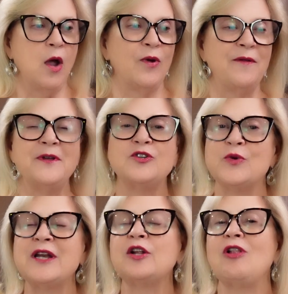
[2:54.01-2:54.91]
We've been
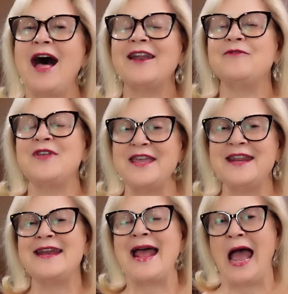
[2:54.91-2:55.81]
doing a lot of
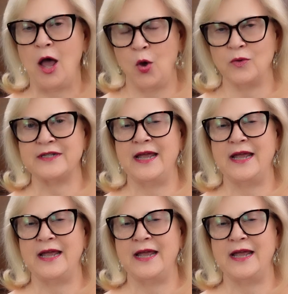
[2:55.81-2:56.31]
eating out,